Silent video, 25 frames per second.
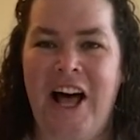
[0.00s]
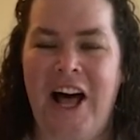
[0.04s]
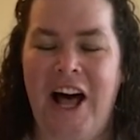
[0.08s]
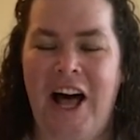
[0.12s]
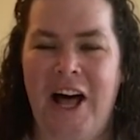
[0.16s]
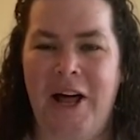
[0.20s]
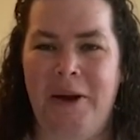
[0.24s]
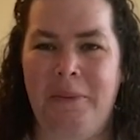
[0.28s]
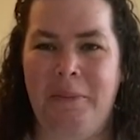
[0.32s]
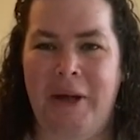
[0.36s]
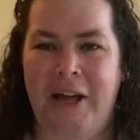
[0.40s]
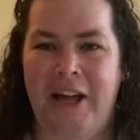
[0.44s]

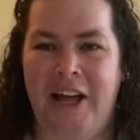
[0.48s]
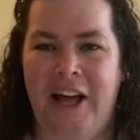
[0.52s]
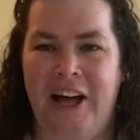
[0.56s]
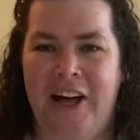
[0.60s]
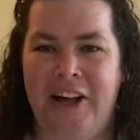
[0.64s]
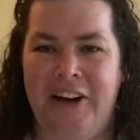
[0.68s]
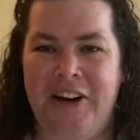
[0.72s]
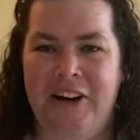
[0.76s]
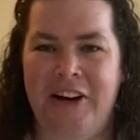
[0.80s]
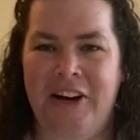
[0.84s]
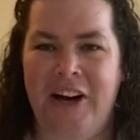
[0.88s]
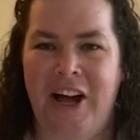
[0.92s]
On my
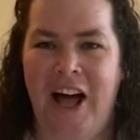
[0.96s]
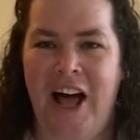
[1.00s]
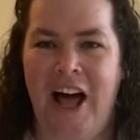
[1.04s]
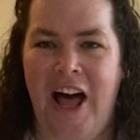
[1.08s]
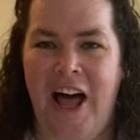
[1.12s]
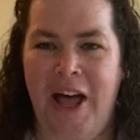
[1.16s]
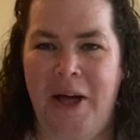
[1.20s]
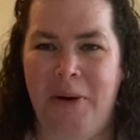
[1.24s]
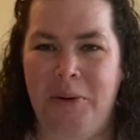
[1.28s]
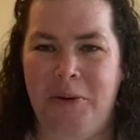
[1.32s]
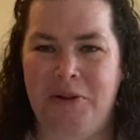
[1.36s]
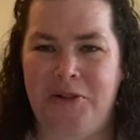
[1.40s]
honor,
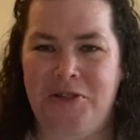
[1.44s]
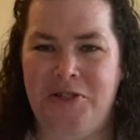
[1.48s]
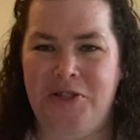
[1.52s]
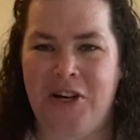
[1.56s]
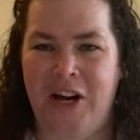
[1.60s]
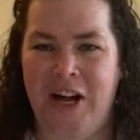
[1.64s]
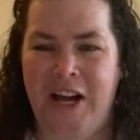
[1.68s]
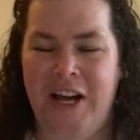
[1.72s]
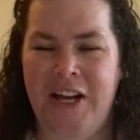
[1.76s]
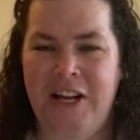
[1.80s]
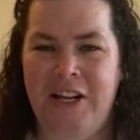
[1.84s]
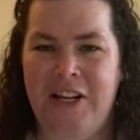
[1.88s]
I will
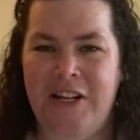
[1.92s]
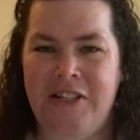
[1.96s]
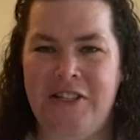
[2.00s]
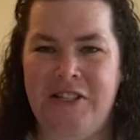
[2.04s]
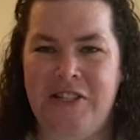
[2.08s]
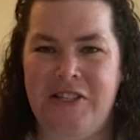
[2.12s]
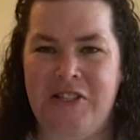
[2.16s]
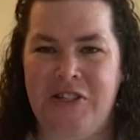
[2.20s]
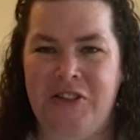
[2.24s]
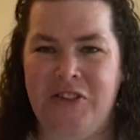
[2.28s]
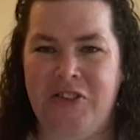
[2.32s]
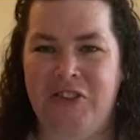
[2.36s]
try
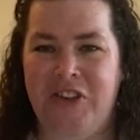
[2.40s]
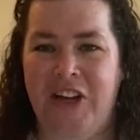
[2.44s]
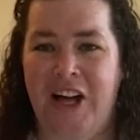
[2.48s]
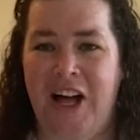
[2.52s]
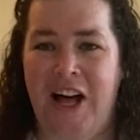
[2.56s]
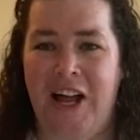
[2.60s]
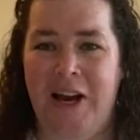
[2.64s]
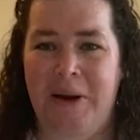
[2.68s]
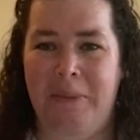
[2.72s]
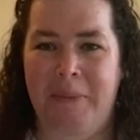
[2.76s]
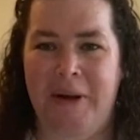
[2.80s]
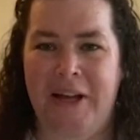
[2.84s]
to serve
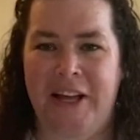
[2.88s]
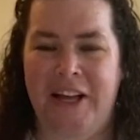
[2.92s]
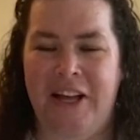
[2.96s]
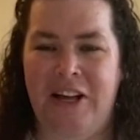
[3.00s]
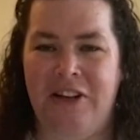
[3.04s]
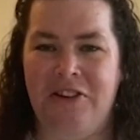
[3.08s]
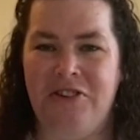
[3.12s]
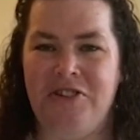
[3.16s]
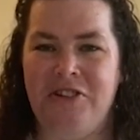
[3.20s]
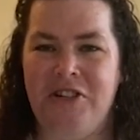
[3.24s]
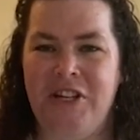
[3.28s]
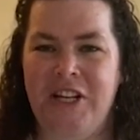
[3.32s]
God and my
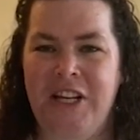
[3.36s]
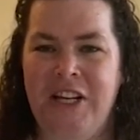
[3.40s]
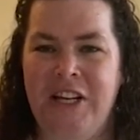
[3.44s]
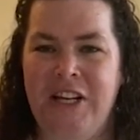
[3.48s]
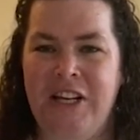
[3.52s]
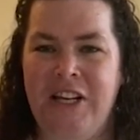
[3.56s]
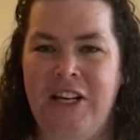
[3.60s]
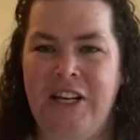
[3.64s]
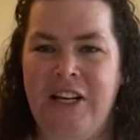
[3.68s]
country,